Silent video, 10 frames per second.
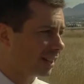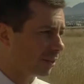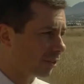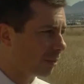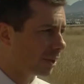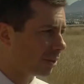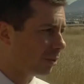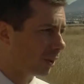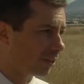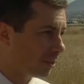somebody who
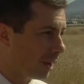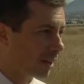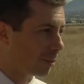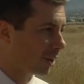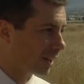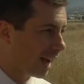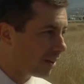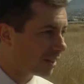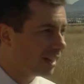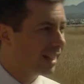wants to buy the party
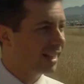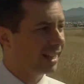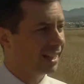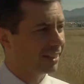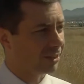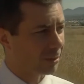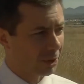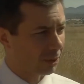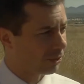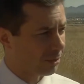out and somebody
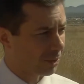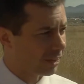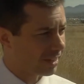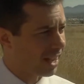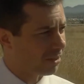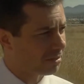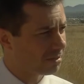who wants to burn it down.